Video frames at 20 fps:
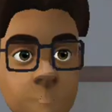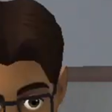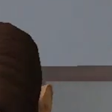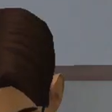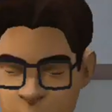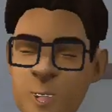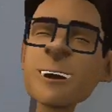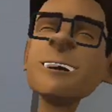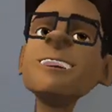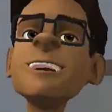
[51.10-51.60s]

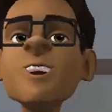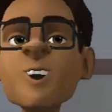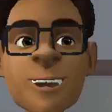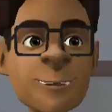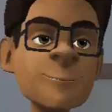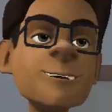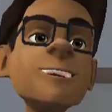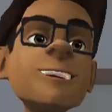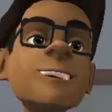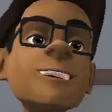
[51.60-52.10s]
According to
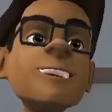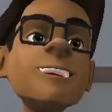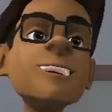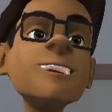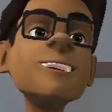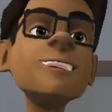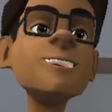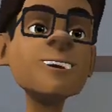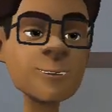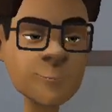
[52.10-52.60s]
the
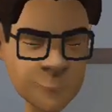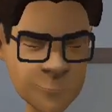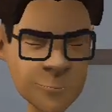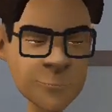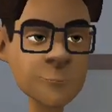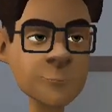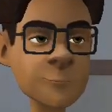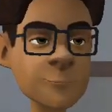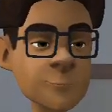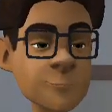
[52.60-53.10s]
pre-sale
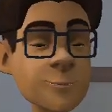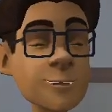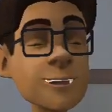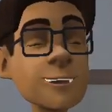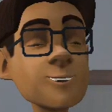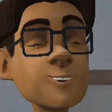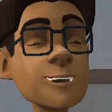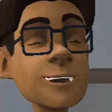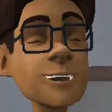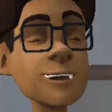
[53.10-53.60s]
terms, the
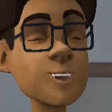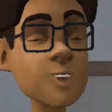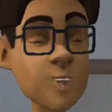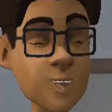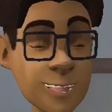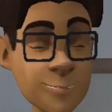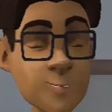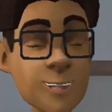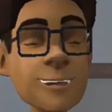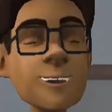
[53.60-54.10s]
token
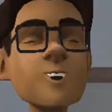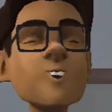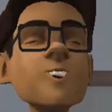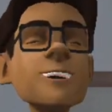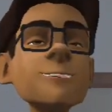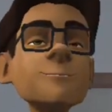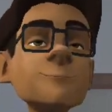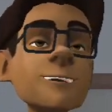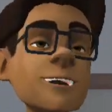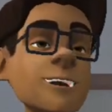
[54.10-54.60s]
lockup was
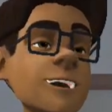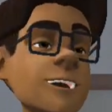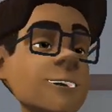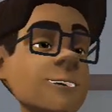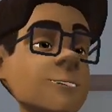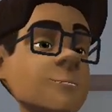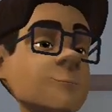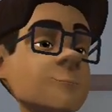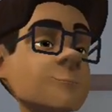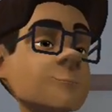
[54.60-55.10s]
3
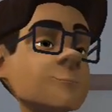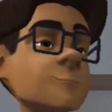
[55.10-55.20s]
months.